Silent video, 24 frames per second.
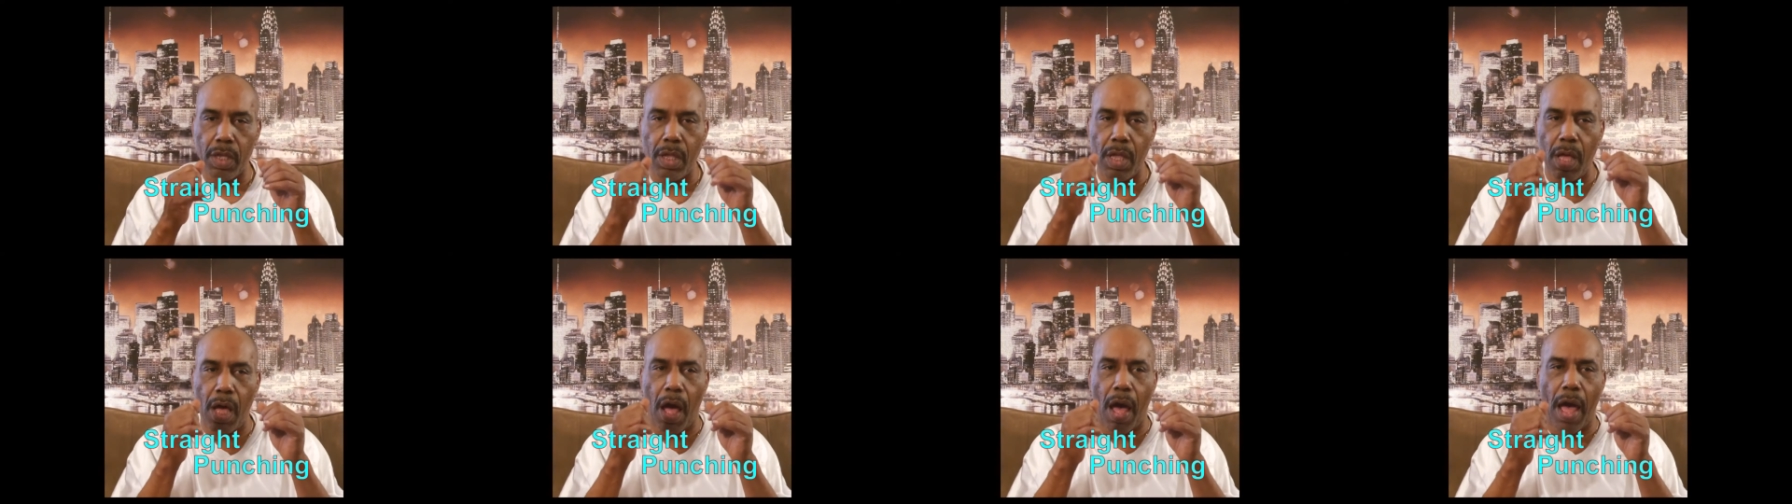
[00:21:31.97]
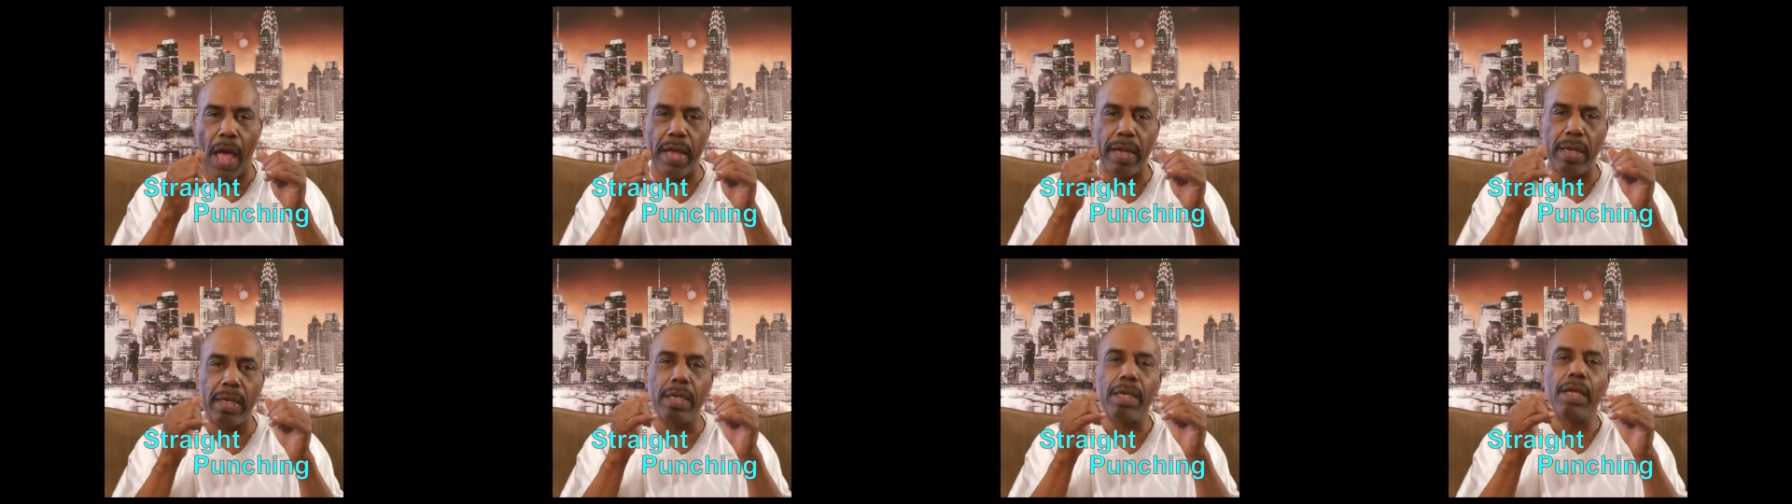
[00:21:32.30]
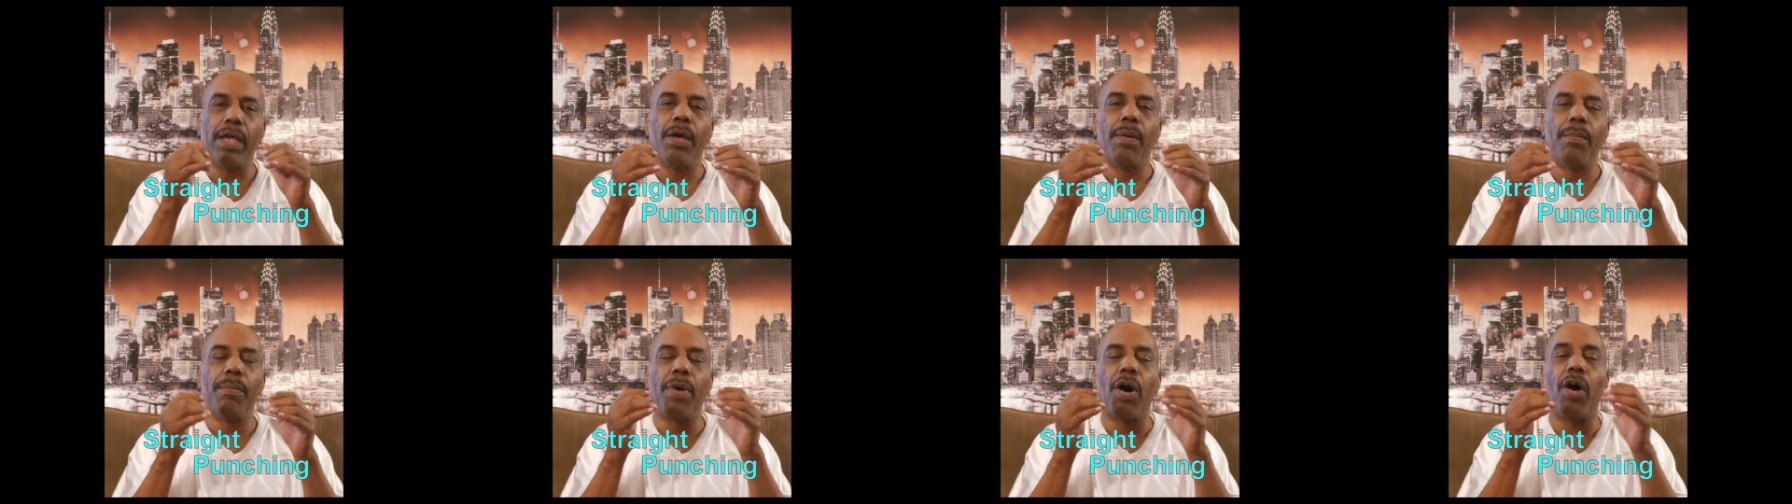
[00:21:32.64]
Alright?
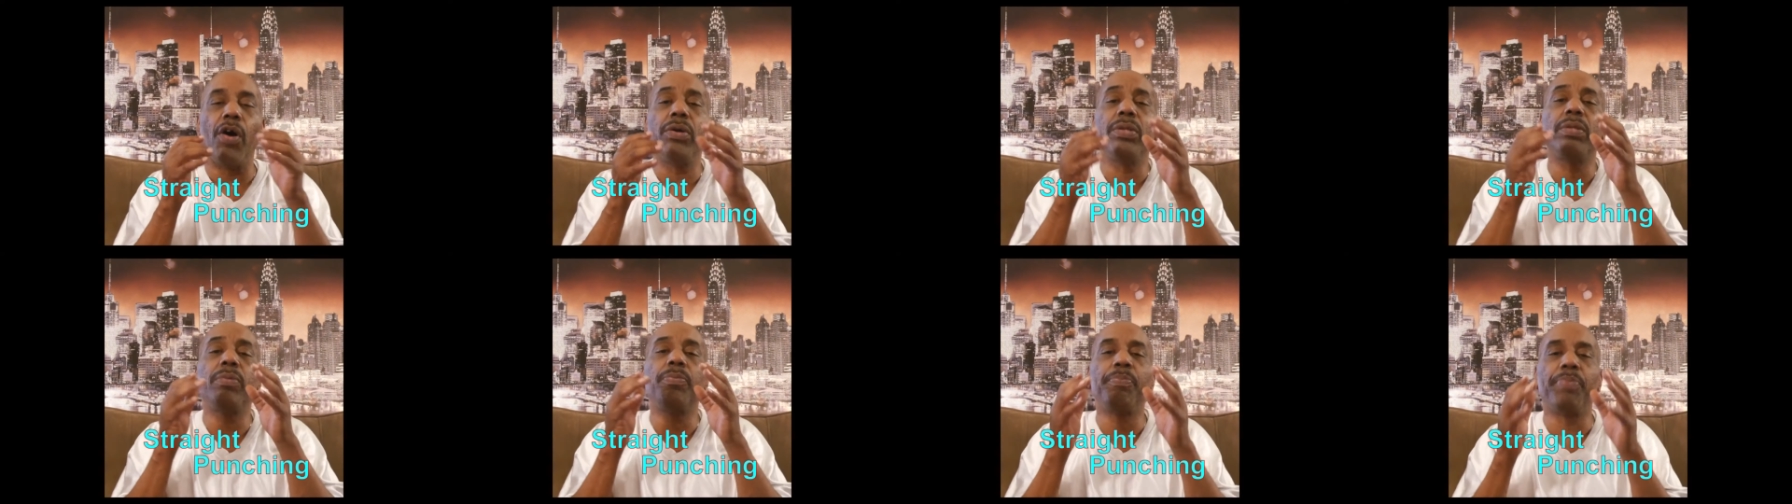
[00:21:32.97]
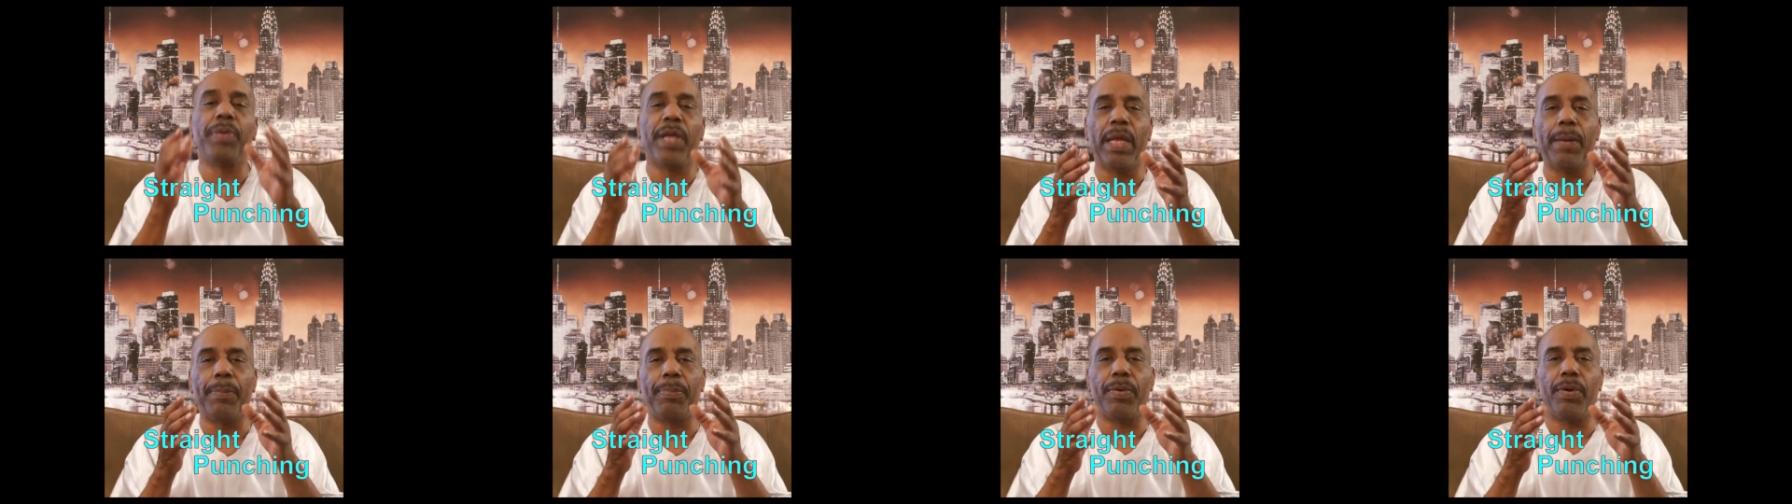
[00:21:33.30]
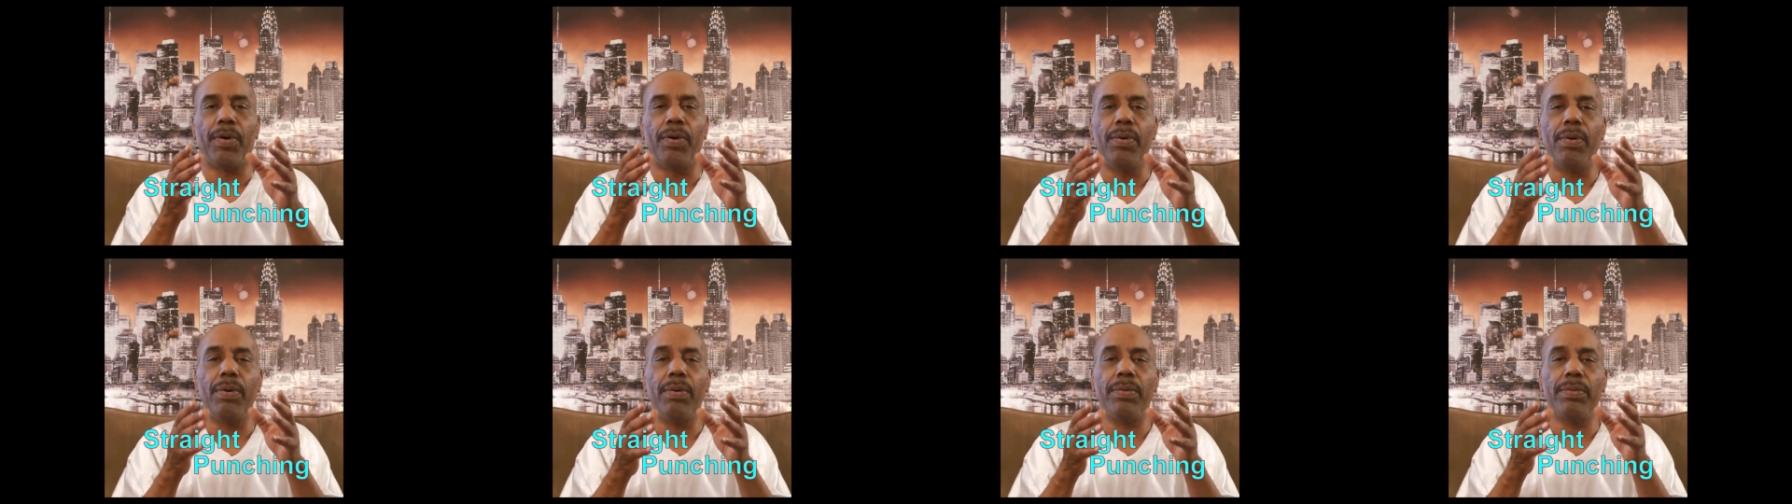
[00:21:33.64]
Most
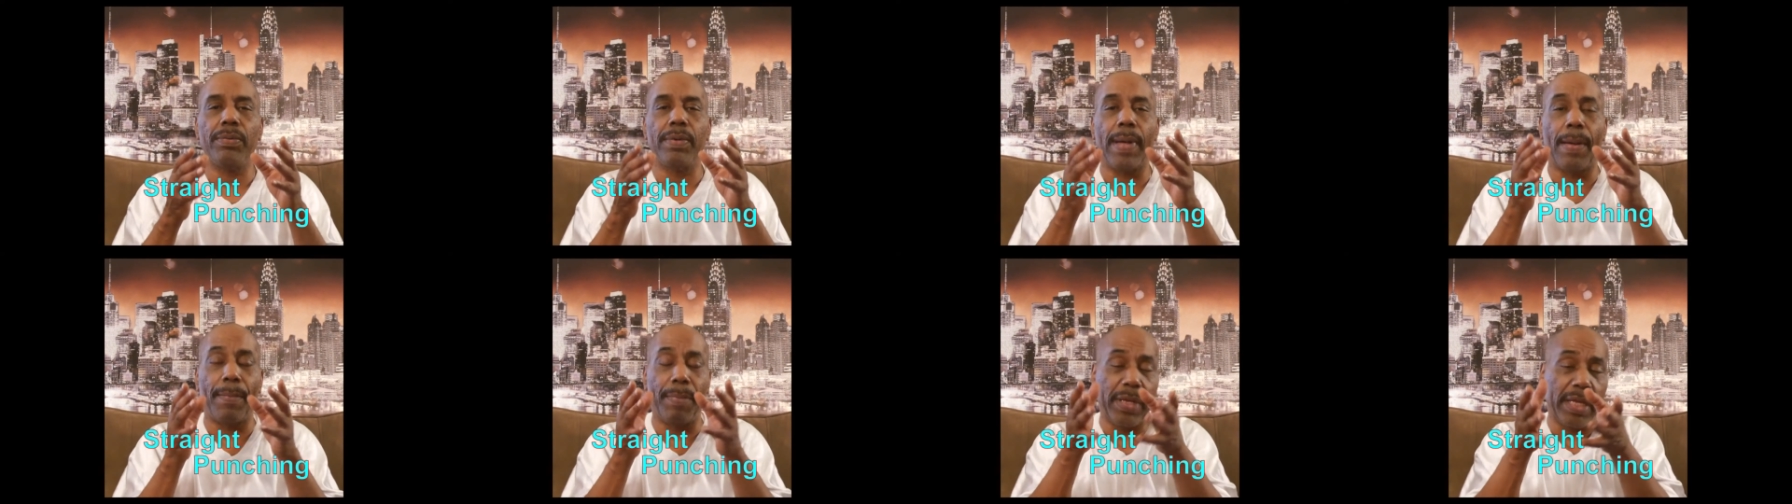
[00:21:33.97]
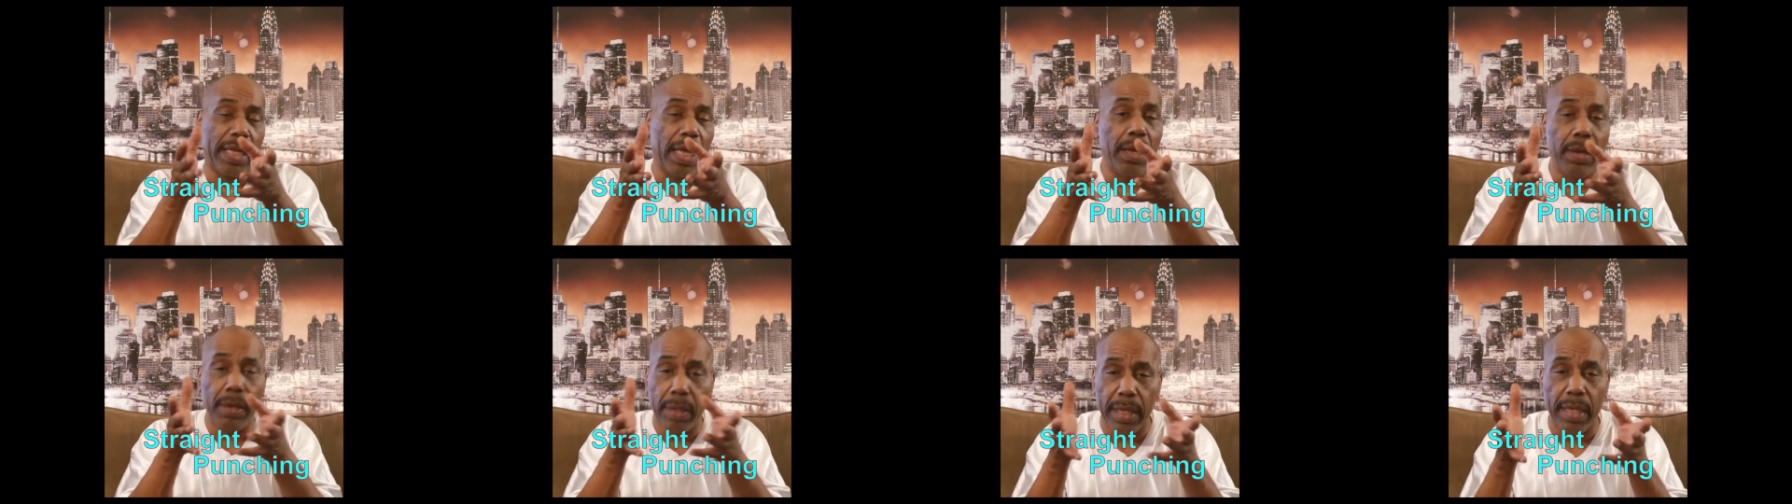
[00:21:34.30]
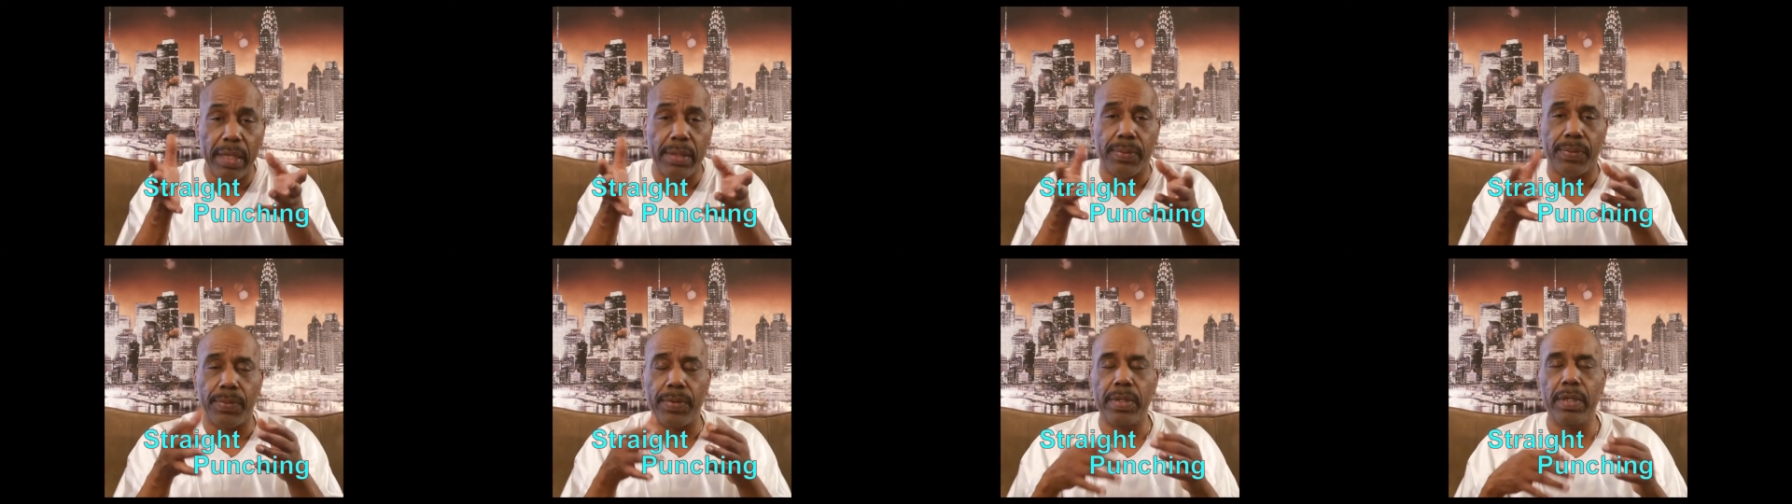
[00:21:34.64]
people, I'm going to give you
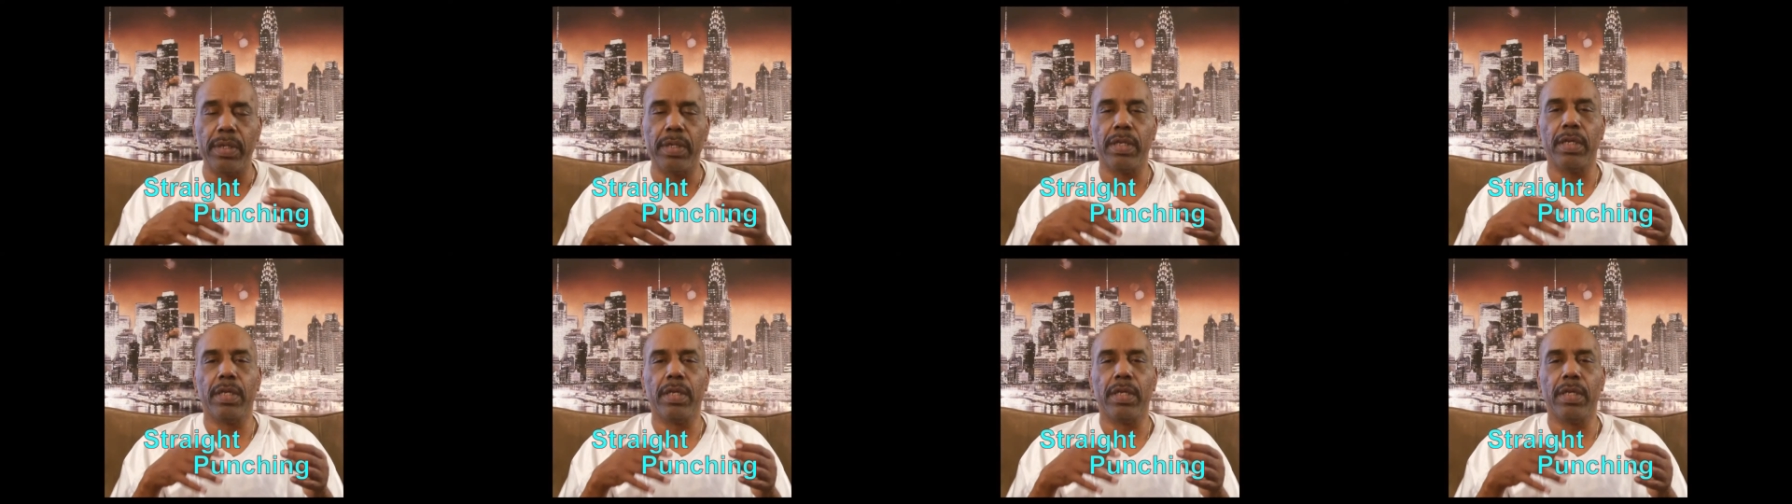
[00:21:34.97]
this one.